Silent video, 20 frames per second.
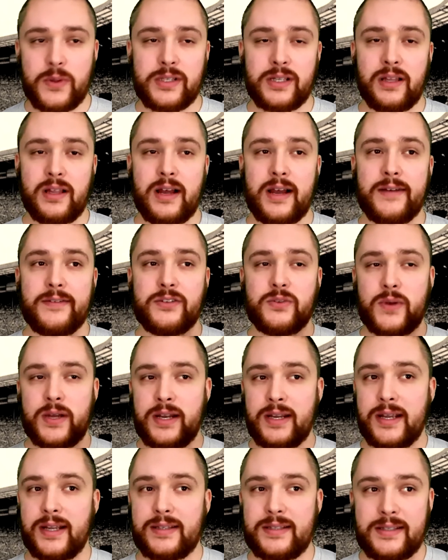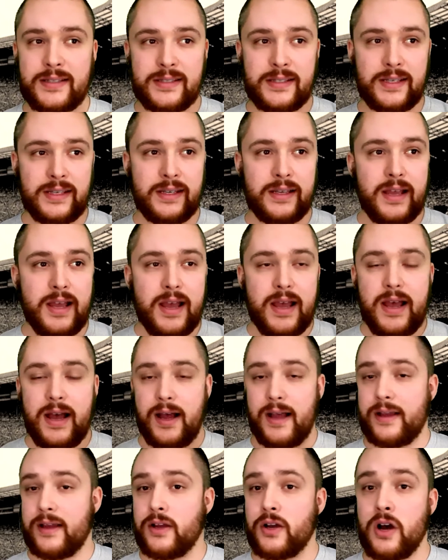alive, so I didn't get to see
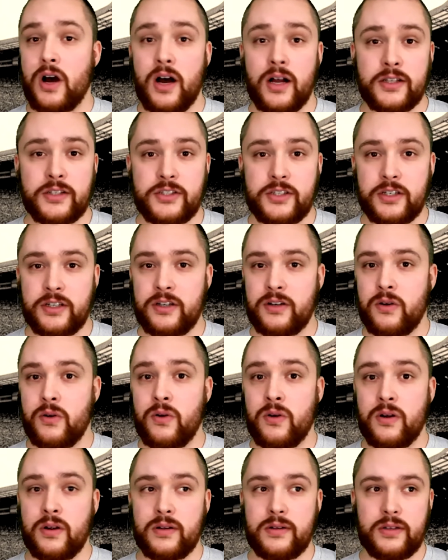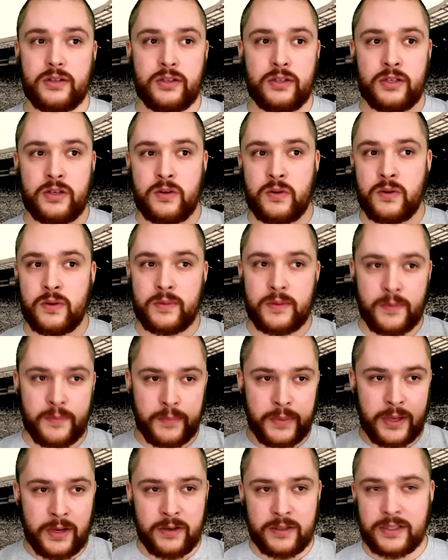like a concert or,
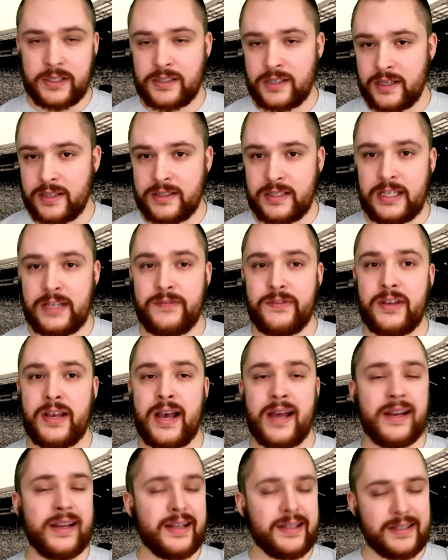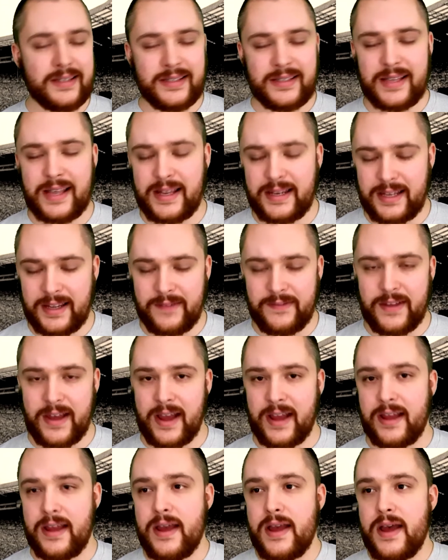appearances on TV. I didn't get to see any of
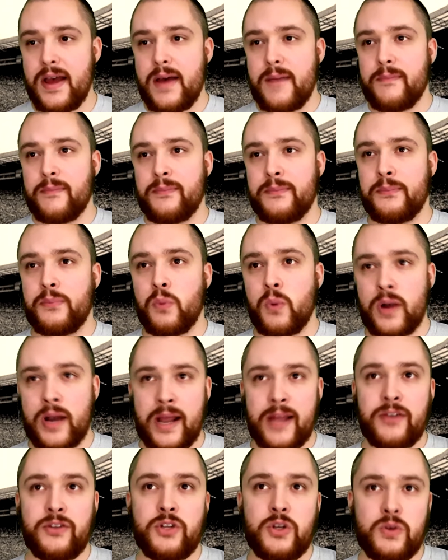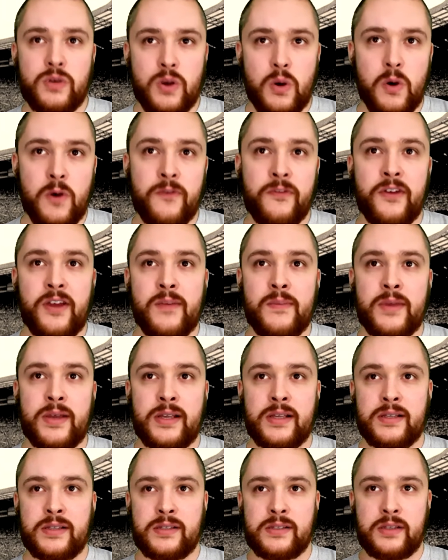that. What I do know of him
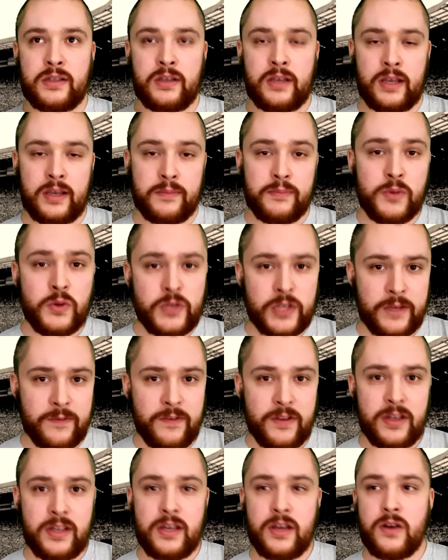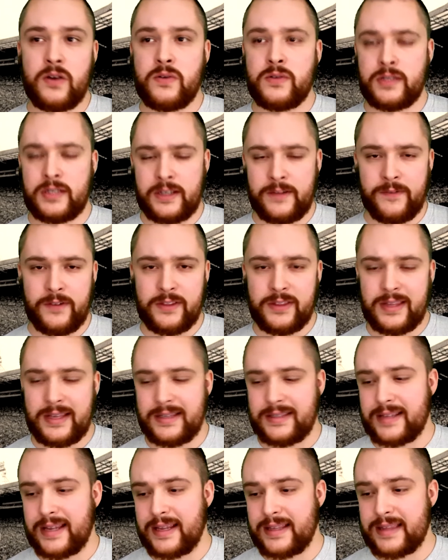is like music videos and different
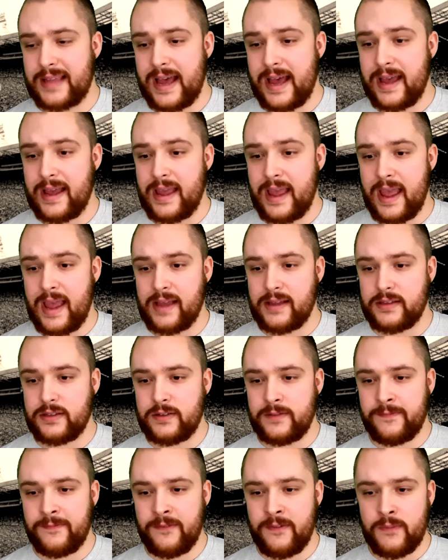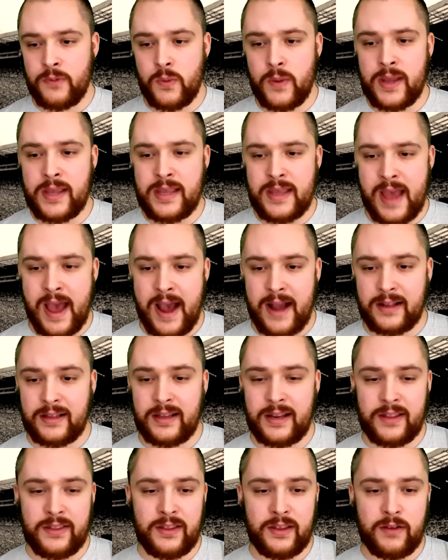things like that. And from the way he
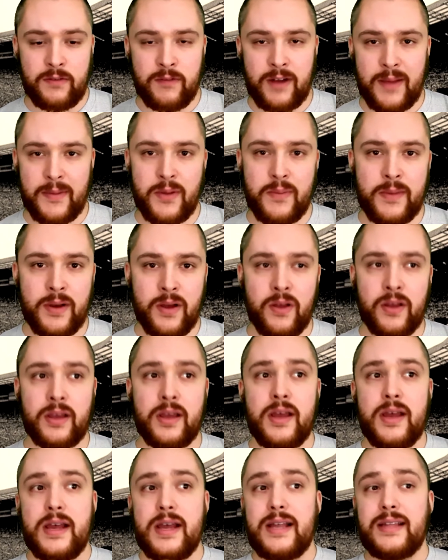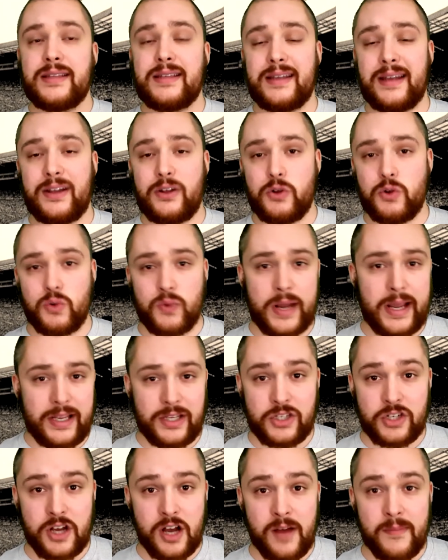acted, I think Rami Malek did a great
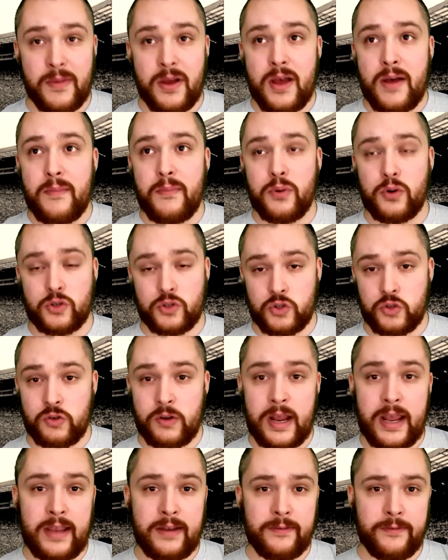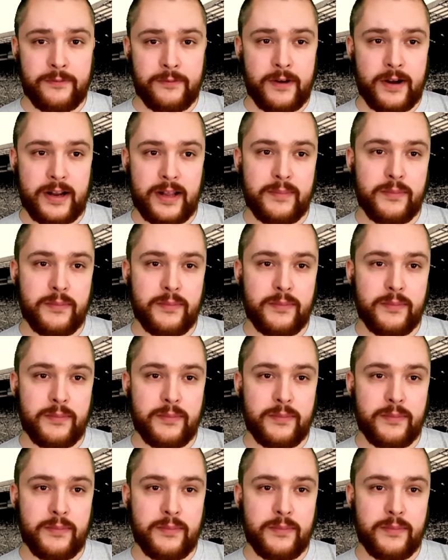job portraying Freddie